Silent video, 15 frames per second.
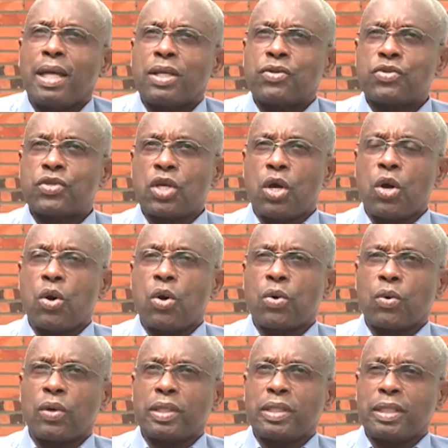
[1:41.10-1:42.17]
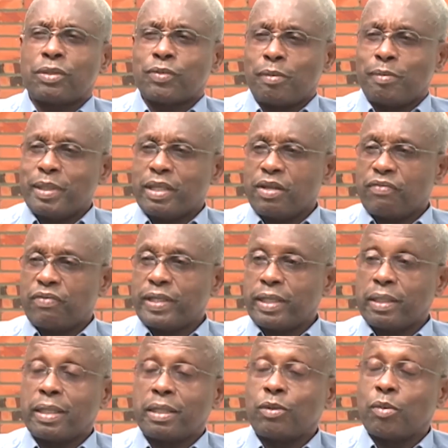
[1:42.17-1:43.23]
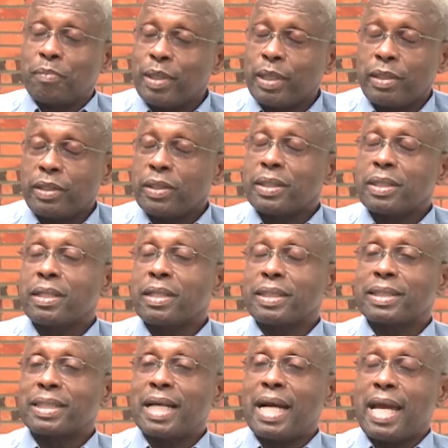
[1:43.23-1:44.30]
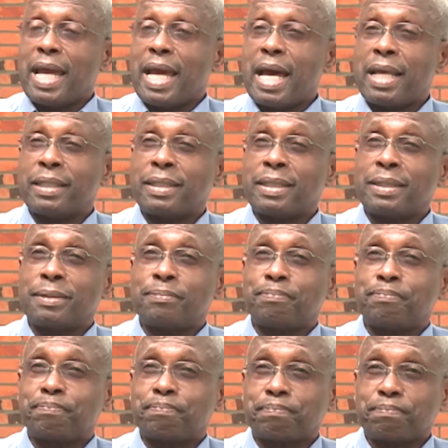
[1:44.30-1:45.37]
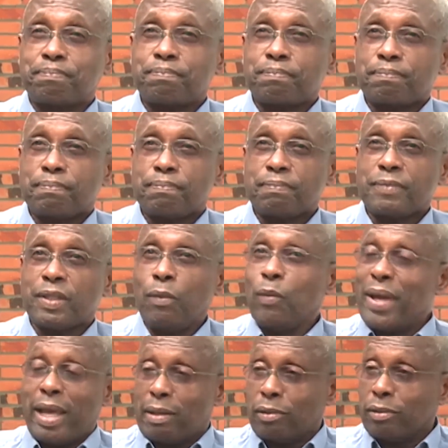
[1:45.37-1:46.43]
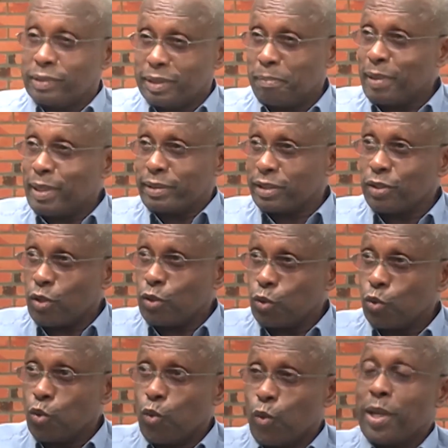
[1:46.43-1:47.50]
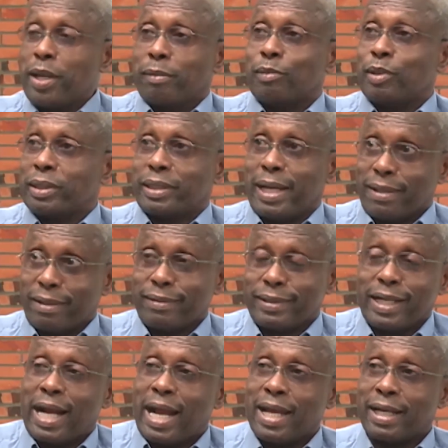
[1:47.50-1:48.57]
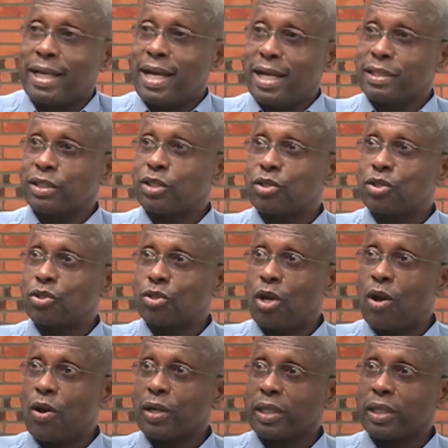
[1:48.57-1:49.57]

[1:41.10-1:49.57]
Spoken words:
So it will be giving an opinion that Guyana, well, it depends on who wins, but I think Guyana has a strong